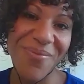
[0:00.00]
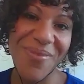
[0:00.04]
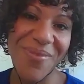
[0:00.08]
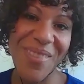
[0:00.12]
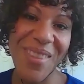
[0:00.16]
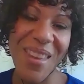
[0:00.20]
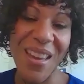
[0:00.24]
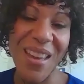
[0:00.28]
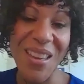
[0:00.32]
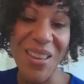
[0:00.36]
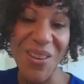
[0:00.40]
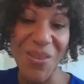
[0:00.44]

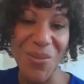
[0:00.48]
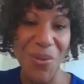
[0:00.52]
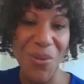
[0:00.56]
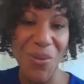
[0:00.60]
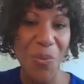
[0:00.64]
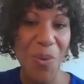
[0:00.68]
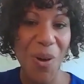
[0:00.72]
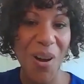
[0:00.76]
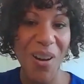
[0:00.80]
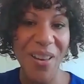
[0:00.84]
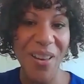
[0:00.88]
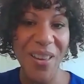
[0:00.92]
thank you for
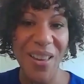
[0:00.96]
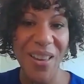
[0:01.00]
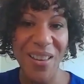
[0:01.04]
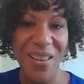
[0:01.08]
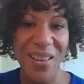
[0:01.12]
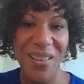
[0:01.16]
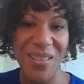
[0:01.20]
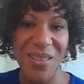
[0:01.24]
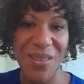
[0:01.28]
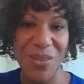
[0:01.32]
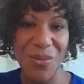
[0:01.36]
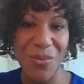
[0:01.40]
walking
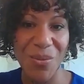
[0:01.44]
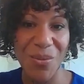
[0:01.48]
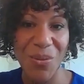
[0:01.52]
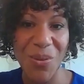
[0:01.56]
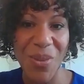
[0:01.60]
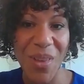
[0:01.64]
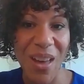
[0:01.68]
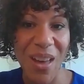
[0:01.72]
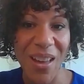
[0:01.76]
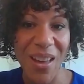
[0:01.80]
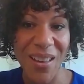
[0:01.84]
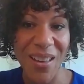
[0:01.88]
us through
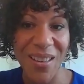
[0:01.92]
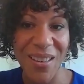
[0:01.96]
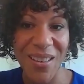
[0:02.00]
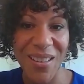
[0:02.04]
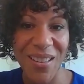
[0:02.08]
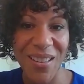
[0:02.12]
that.